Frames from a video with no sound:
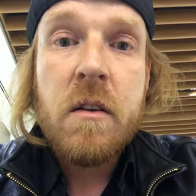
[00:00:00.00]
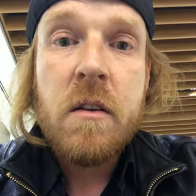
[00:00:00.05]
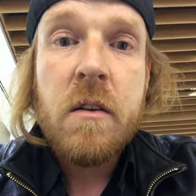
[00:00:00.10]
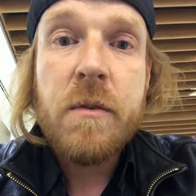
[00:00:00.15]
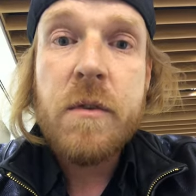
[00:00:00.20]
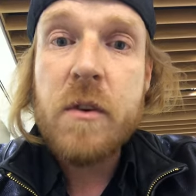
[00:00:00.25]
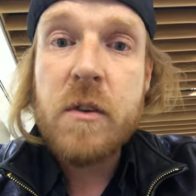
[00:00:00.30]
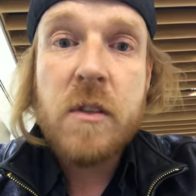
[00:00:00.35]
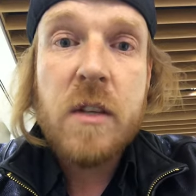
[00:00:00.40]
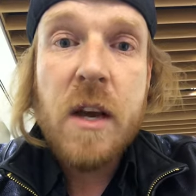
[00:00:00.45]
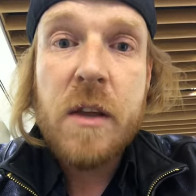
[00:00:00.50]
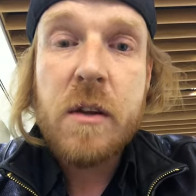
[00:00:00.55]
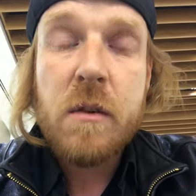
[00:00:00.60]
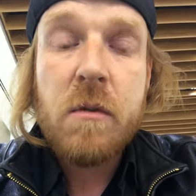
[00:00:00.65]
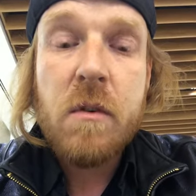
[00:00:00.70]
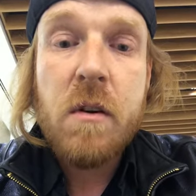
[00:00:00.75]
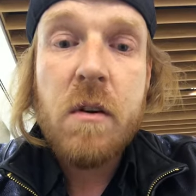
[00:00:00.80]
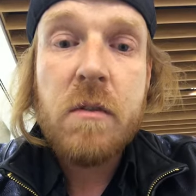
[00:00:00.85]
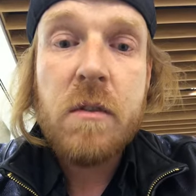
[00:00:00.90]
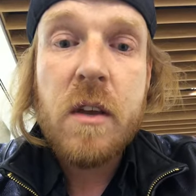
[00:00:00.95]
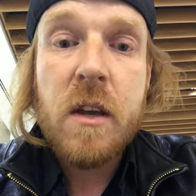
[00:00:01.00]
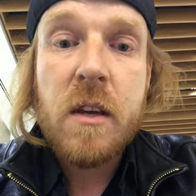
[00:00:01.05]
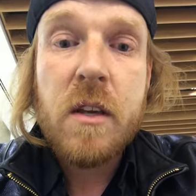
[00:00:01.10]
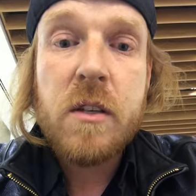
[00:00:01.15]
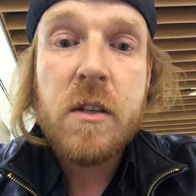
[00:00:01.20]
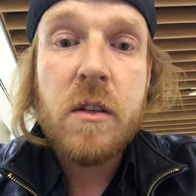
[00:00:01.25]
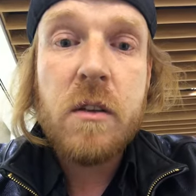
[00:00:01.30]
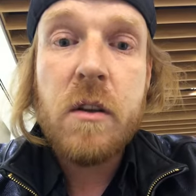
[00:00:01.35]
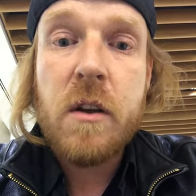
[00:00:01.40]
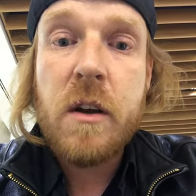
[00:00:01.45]
there's nothing wrong with that.
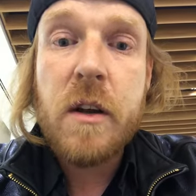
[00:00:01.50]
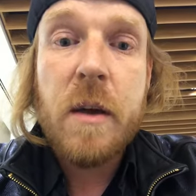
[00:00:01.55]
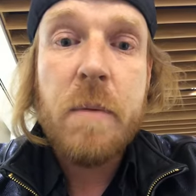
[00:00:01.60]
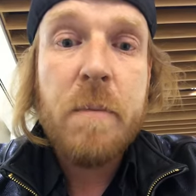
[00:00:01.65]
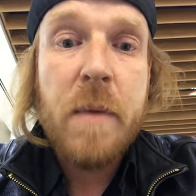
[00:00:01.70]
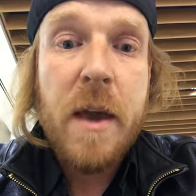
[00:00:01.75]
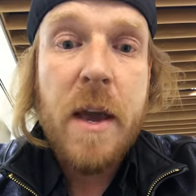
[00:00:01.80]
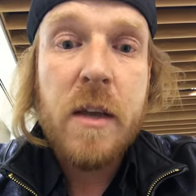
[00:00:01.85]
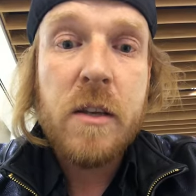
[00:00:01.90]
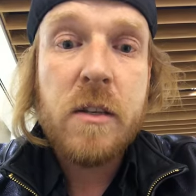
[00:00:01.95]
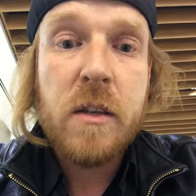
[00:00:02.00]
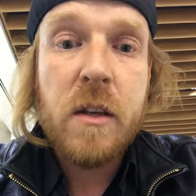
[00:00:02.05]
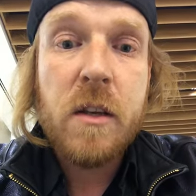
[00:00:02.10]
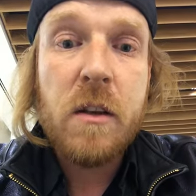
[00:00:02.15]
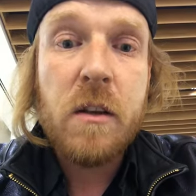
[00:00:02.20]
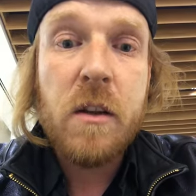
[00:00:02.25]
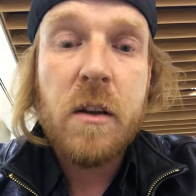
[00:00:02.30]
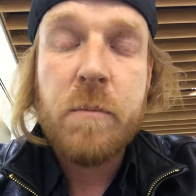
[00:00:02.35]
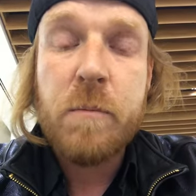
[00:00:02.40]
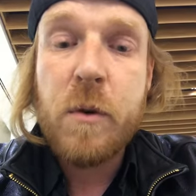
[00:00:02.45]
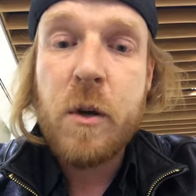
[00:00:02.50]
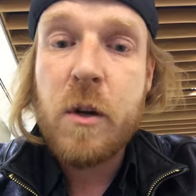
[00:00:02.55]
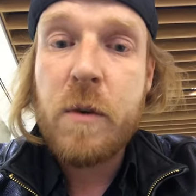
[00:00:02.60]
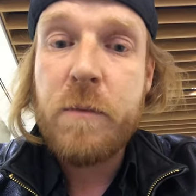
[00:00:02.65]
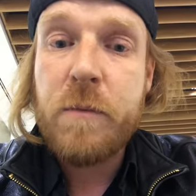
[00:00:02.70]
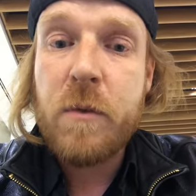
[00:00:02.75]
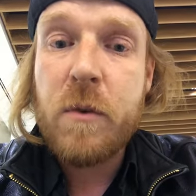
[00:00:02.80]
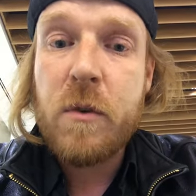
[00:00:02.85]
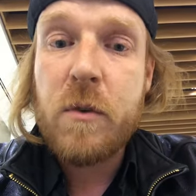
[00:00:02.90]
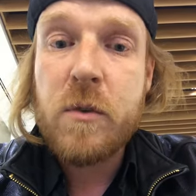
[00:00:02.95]
Because you look amazing, you look
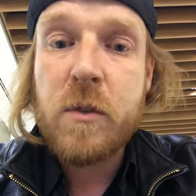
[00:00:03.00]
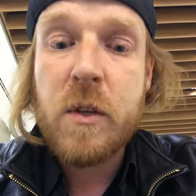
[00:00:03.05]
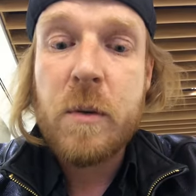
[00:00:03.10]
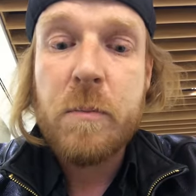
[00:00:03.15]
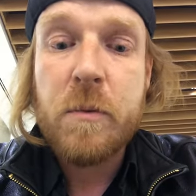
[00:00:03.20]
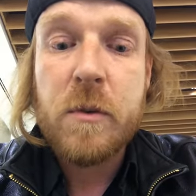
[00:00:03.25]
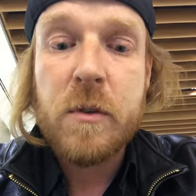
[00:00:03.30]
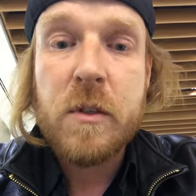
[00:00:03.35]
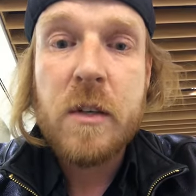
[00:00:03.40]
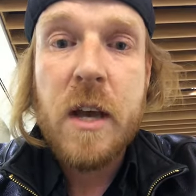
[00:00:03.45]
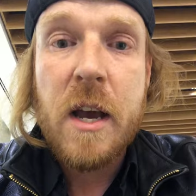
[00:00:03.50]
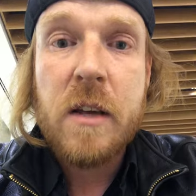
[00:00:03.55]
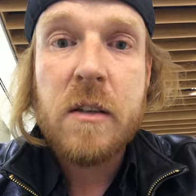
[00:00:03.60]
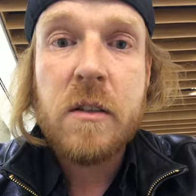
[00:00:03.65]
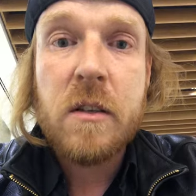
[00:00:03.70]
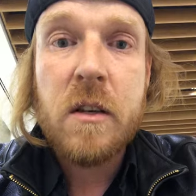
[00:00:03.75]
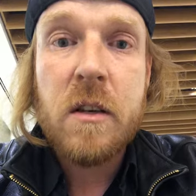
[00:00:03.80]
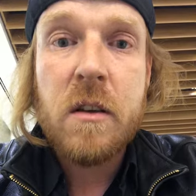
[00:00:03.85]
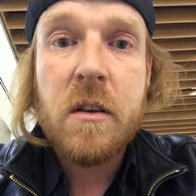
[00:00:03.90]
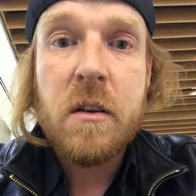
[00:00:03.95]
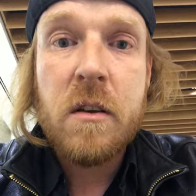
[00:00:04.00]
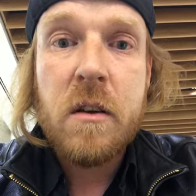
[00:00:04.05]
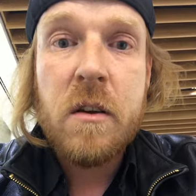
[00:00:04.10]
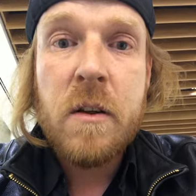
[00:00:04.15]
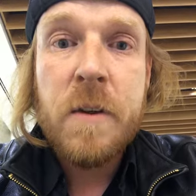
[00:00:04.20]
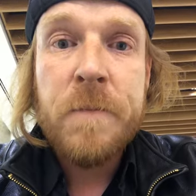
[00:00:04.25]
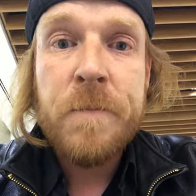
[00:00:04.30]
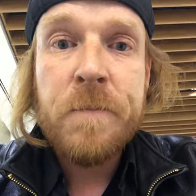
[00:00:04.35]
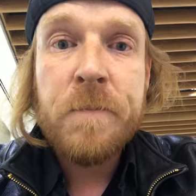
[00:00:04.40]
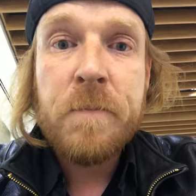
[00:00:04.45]
beautiful, super sexy.
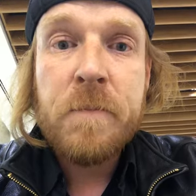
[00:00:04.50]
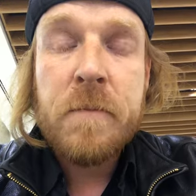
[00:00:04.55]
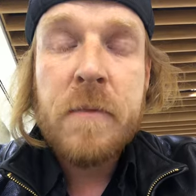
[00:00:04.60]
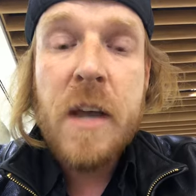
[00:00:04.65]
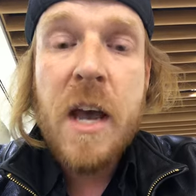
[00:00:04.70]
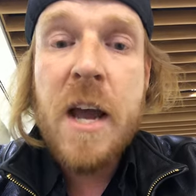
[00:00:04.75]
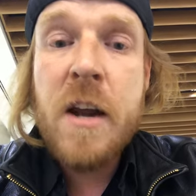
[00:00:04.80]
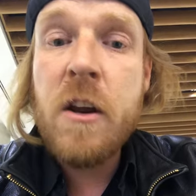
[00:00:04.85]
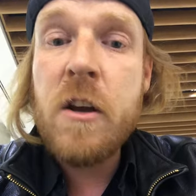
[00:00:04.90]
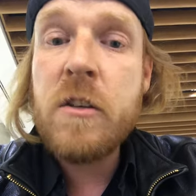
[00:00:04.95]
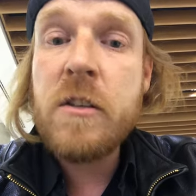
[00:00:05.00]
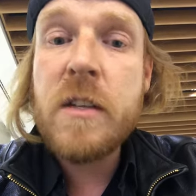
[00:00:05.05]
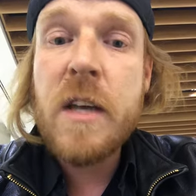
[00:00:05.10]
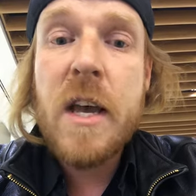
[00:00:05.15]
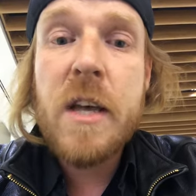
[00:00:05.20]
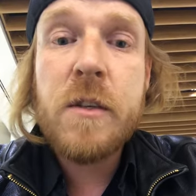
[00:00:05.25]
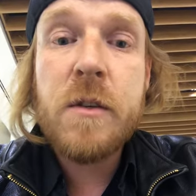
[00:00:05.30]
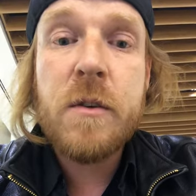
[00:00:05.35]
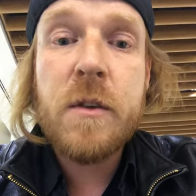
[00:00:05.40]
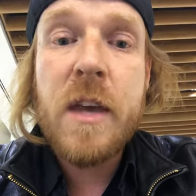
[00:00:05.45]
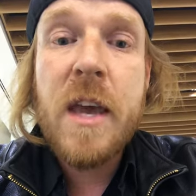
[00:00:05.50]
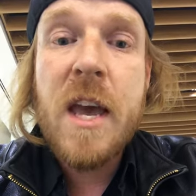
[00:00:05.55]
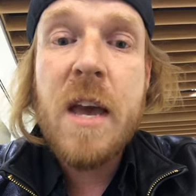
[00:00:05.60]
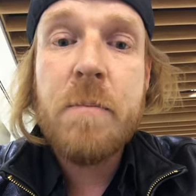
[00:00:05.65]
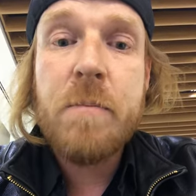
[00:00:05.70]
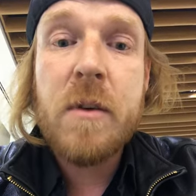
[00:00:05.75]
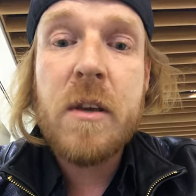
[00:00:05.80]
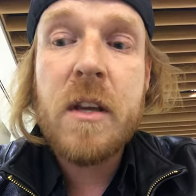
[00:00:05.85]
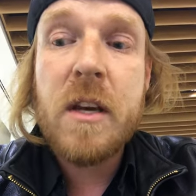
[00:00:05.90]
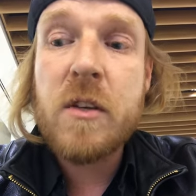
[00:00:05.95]
And who says you
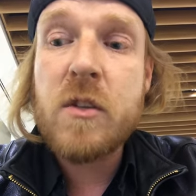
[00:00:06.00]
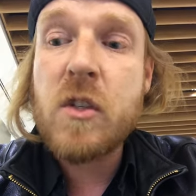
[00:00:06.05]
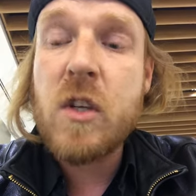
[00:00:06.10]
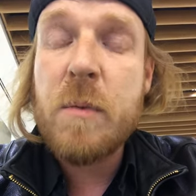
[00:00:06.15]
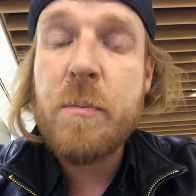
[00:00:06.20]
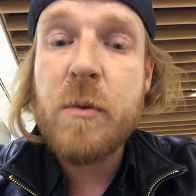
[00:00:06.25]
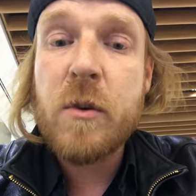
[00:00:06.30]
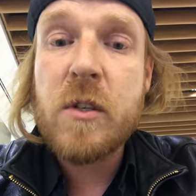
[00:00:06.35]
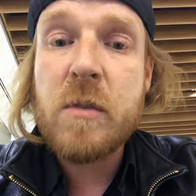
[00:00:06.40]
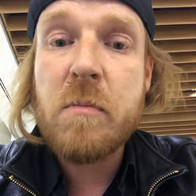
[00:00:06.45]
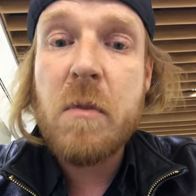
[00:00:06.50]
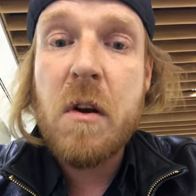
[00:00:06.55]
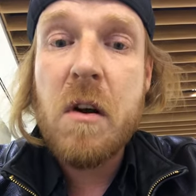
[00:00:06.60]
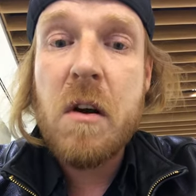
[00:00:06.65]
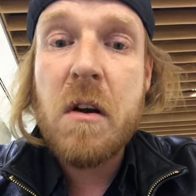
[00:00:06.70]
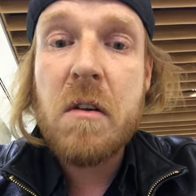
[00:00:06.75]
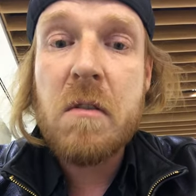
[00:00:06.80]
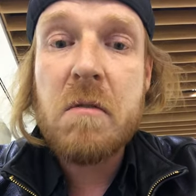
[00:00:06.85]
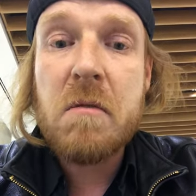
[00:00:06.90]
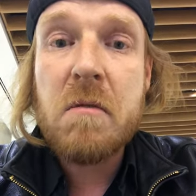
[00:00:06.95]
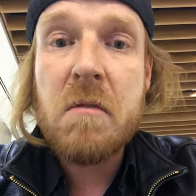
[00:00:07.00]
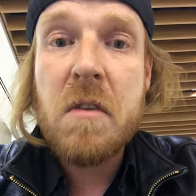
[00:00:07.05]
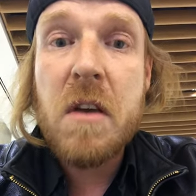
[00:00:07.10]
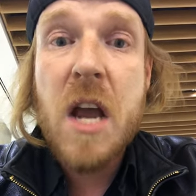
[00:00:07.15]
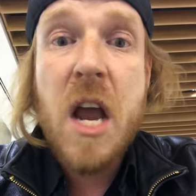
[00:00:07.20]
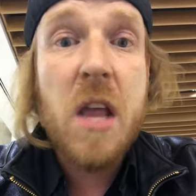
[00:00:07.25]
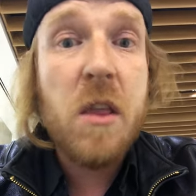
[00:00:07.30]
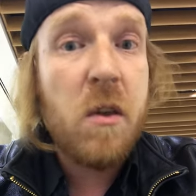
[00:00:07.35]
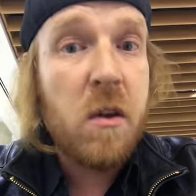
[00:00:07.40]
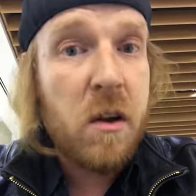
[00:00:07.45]
can't be, like, super smart
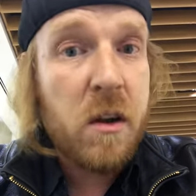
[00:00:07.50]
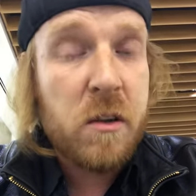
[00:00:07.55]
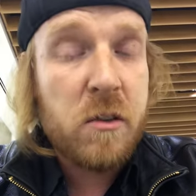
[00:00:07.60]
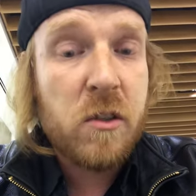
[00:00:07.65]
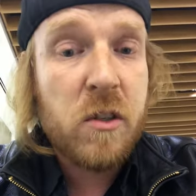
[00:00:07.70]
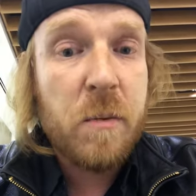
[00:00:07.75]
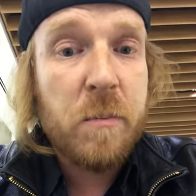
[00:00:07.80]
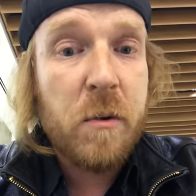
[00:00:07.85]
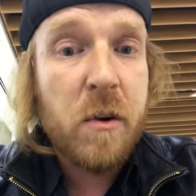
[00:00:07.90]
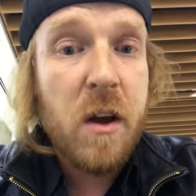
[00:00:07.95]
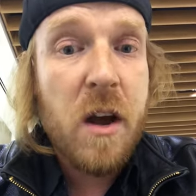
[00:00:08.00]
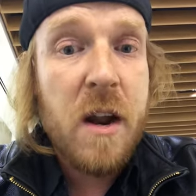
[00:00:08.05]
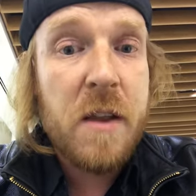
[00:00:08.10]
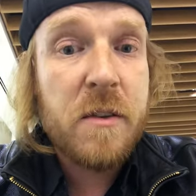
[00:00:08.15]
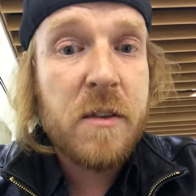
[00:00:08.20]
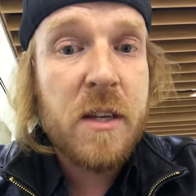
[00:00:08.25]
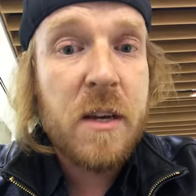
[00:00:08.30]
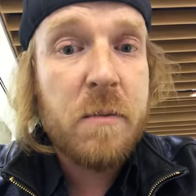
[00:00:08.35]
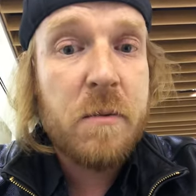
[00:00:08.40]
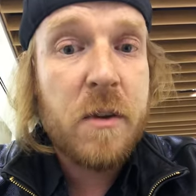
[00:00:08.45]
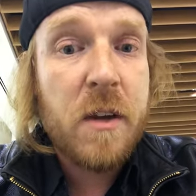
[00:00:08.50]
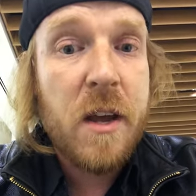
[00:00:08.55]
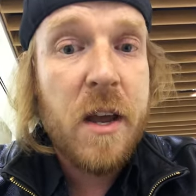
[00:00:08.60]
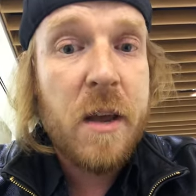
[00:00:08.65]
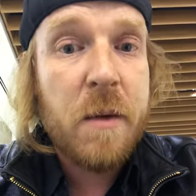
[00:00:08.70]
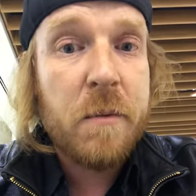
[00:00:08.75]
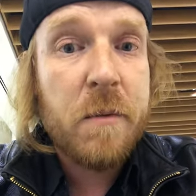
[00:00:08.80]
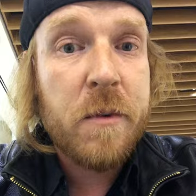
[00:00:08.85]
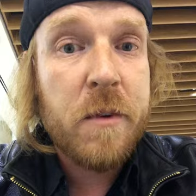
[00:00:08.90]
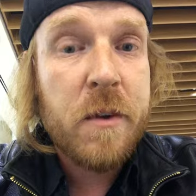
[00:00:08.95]
and look super hot at the same time?